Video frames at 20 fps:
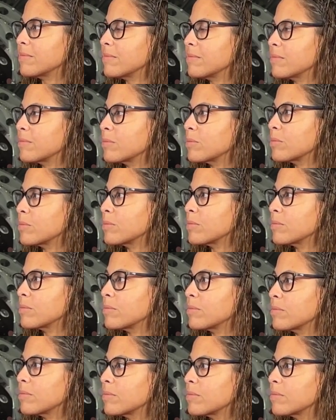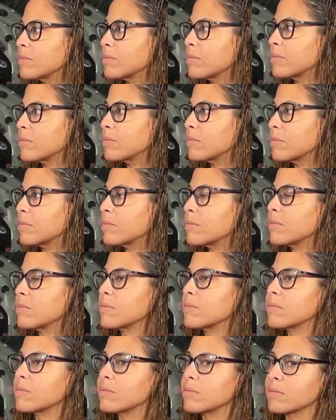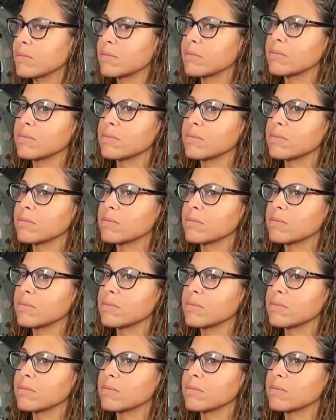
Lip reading: This person isn't speaking.